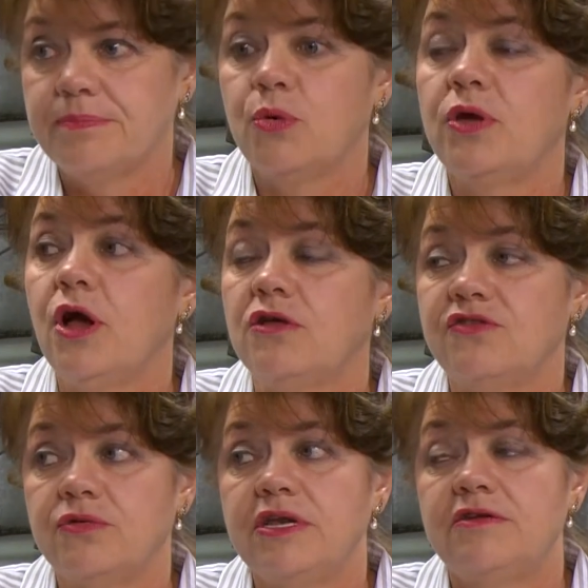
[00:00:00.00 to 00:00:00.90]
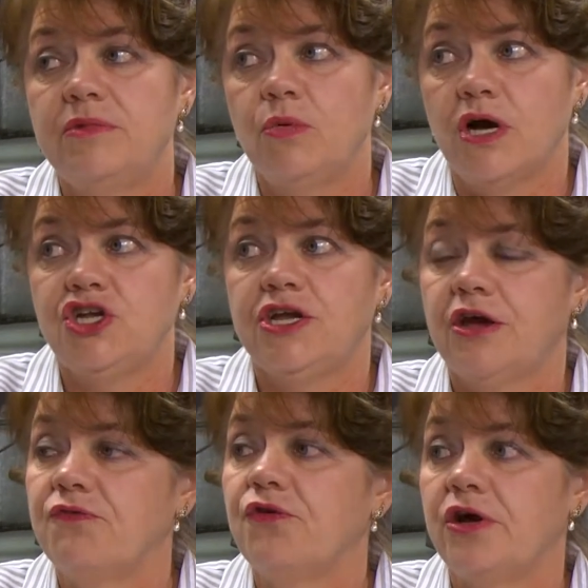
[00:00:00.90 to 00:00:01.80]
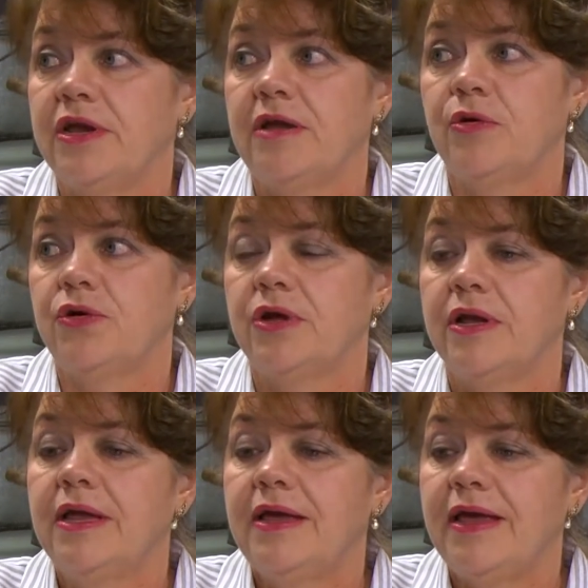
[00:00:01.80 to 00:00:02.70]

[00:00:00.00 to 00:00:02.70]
but we also need to be watching out for our neighborhood.